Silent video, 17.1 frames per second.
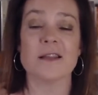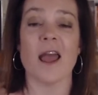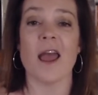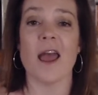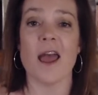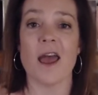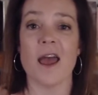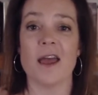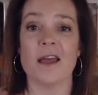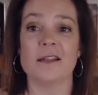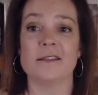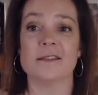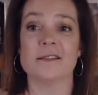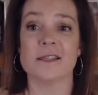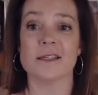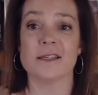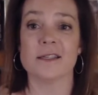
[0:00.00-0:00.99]
And
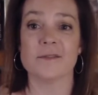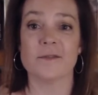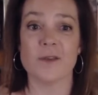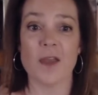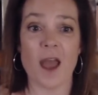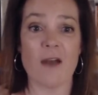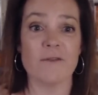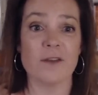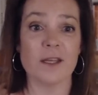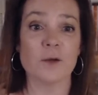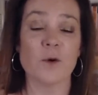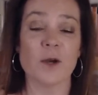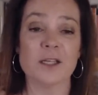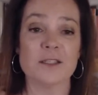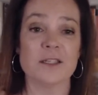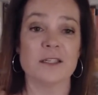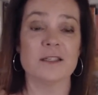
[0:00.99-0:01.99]
if you have any
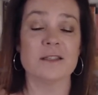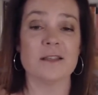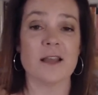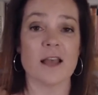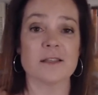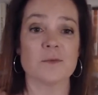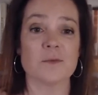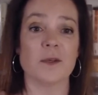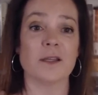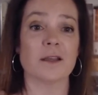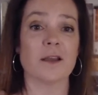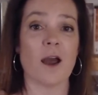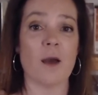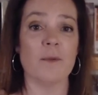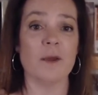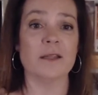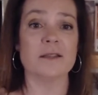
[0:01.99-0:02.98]
questions, ask me in the
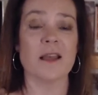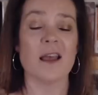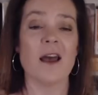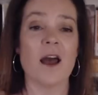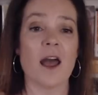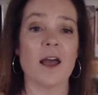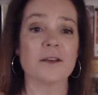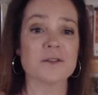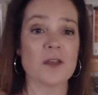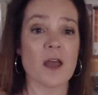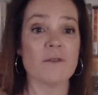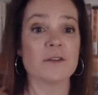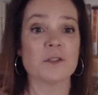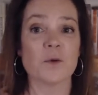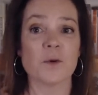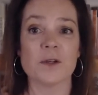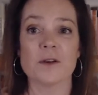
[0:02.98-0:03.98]
comments. I also have a
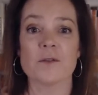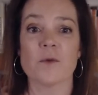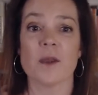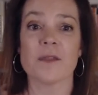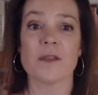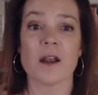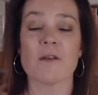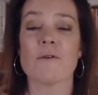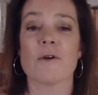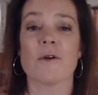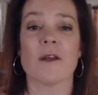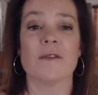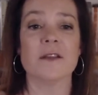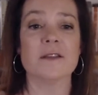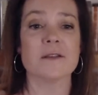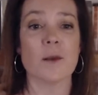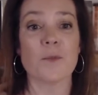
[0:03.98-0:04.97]
Twitter thread that I wrote on
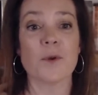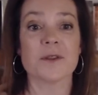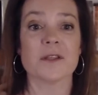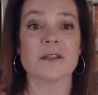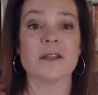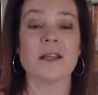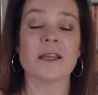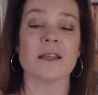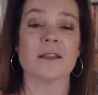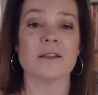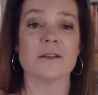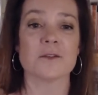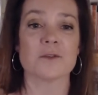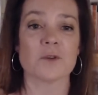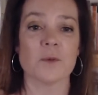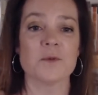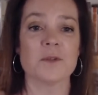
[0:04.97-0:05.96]
this. I'll put the link in the
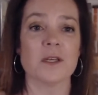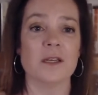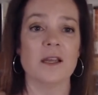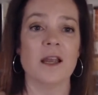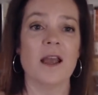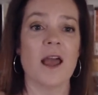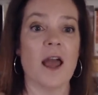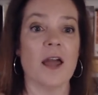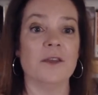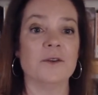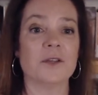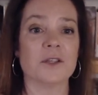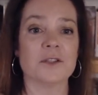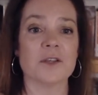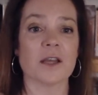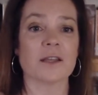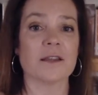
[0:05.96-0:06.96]
description and you can
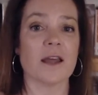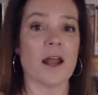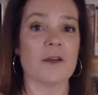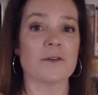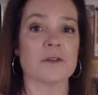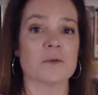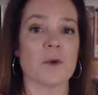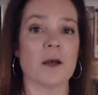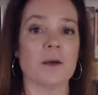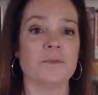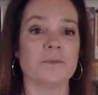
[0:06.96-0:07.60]
check that out as well.